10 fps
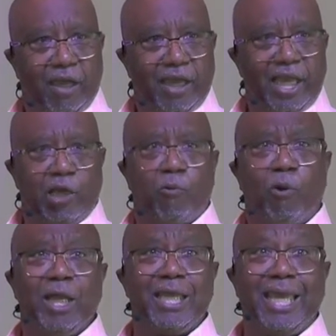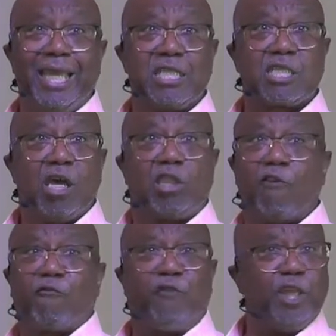It really is the
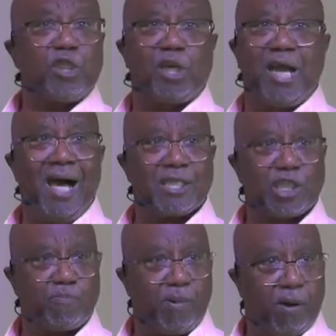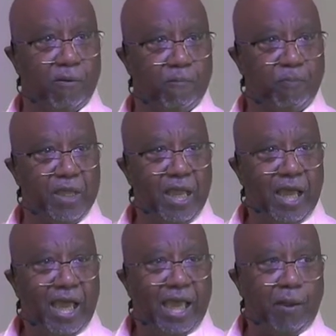fifth gospel.
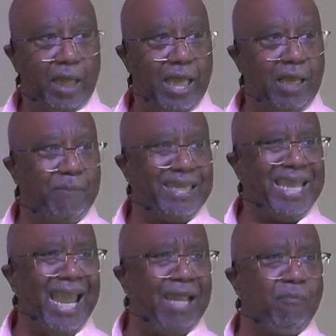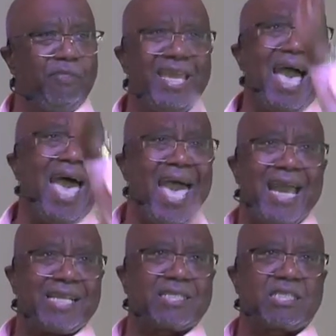And it became the
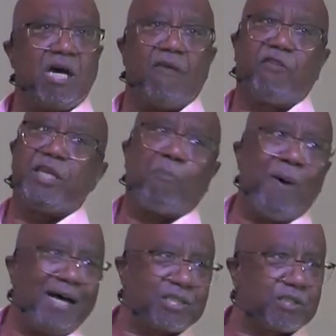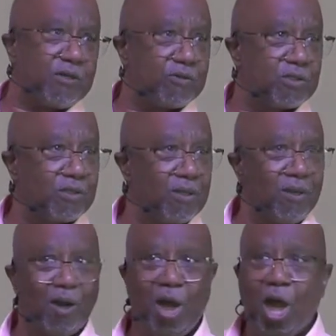Acts of the Apostles.
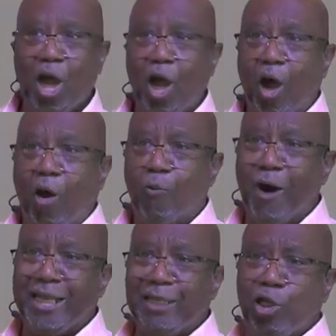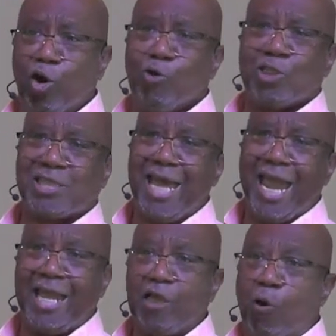What Luke
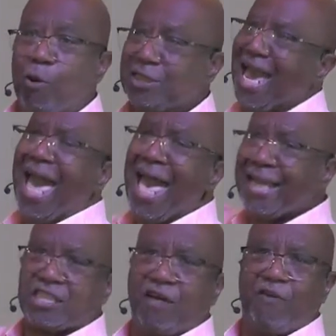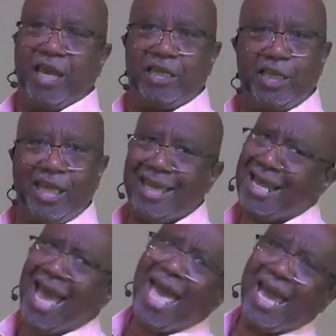said was activated in
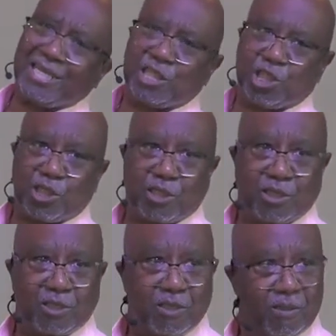Acts.